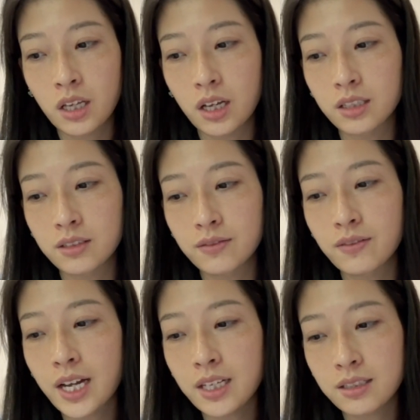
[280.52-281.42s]

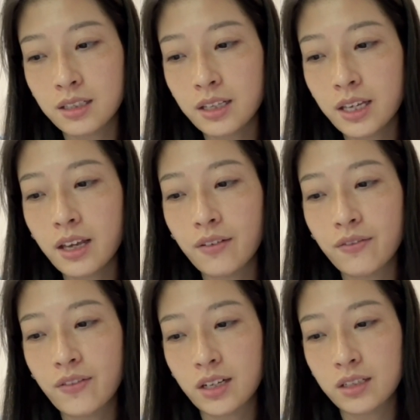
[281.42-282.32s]
adversely
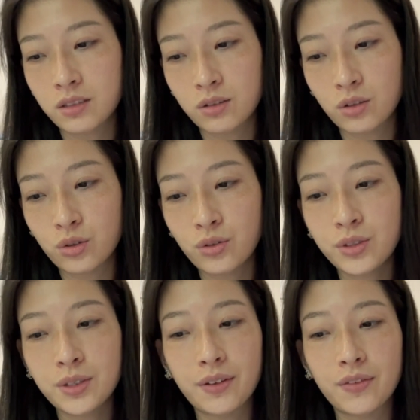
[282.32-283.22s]
affect the
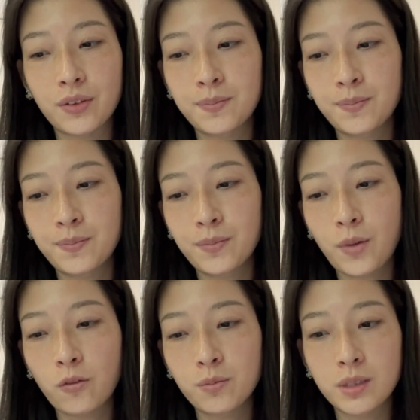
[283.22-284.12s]
growth
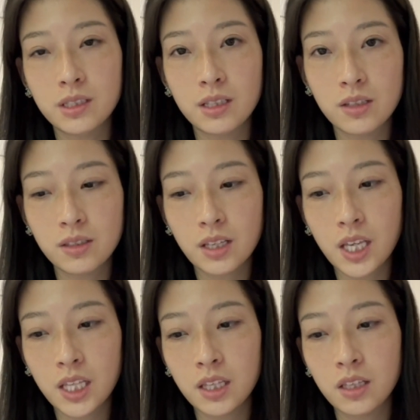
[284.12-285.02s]
of business
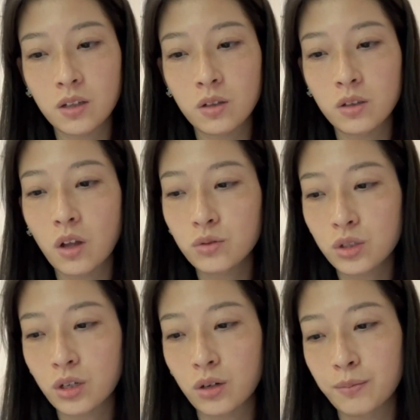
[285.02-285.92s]
in the long
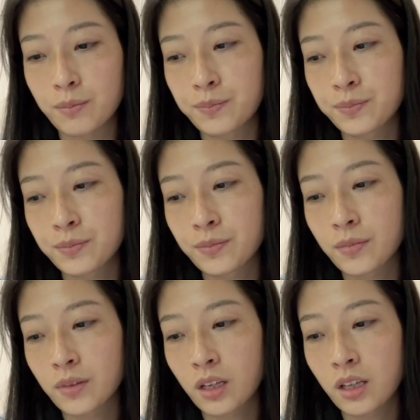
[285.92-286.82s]
term.
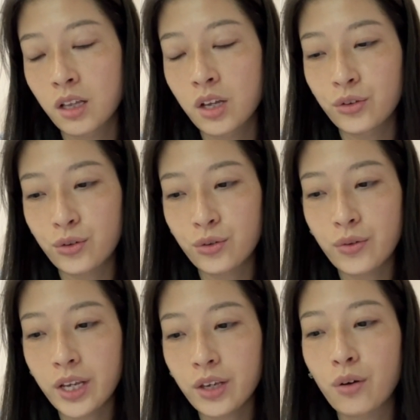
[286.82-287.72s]

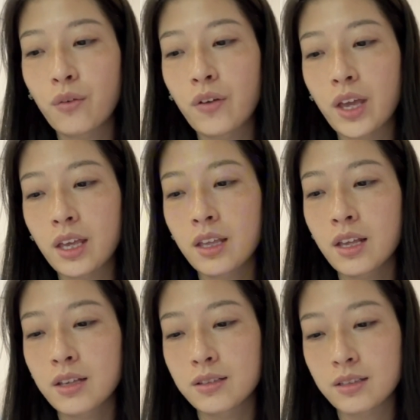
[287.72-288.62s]
During COVID,
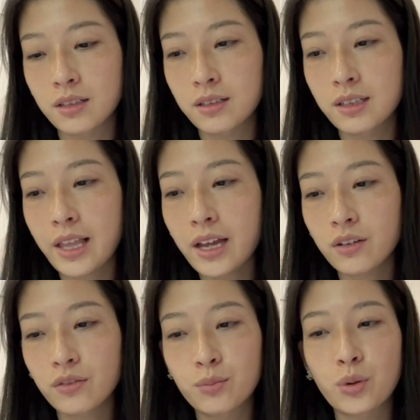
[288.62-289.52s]
the lack
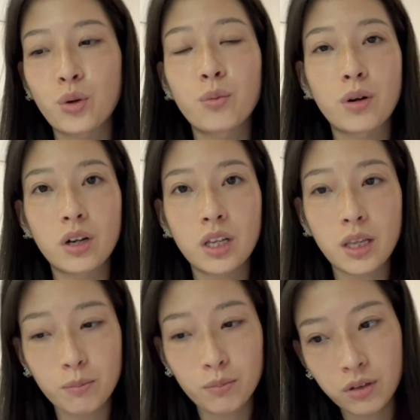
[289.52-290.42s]
of proper
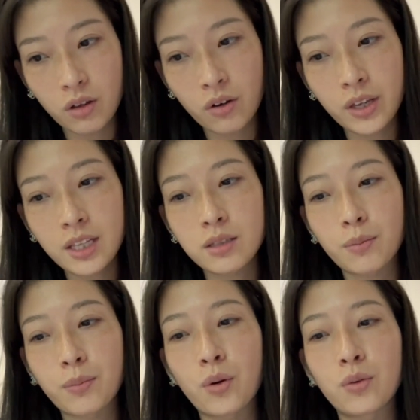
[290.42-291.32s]
employee
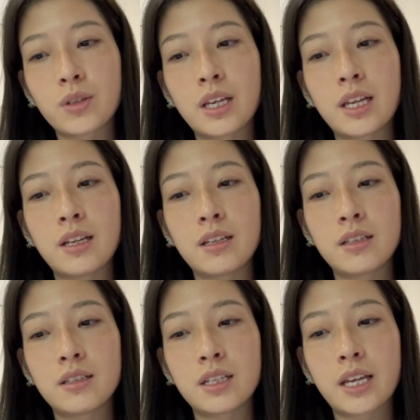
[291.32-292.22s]
support
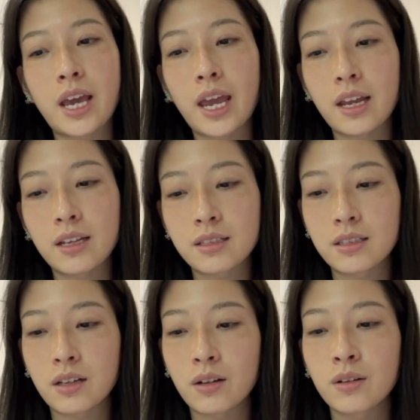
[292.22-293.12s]
indicates
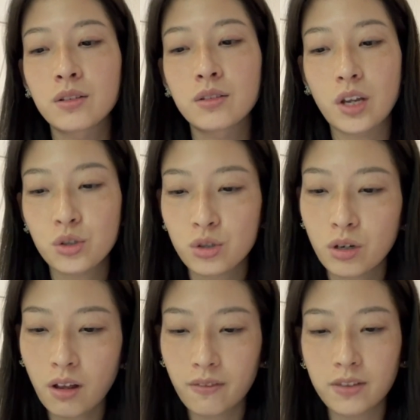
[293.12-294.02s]
the
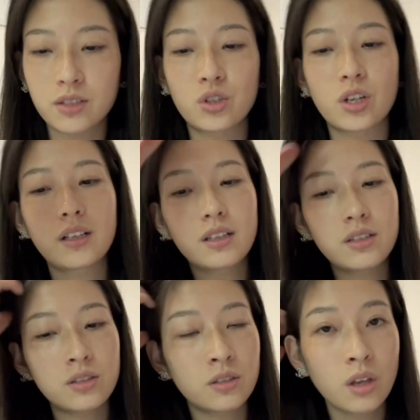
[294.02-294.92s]
nature of the
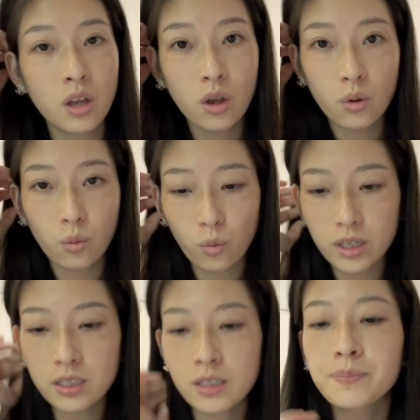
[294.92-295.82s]
challenge
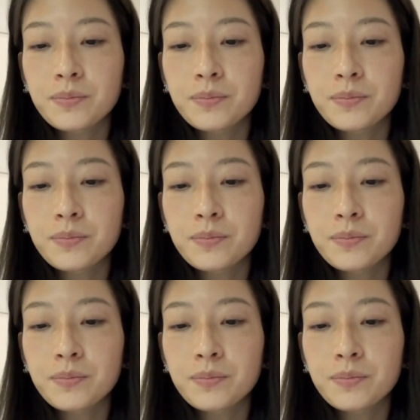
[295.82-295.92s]
which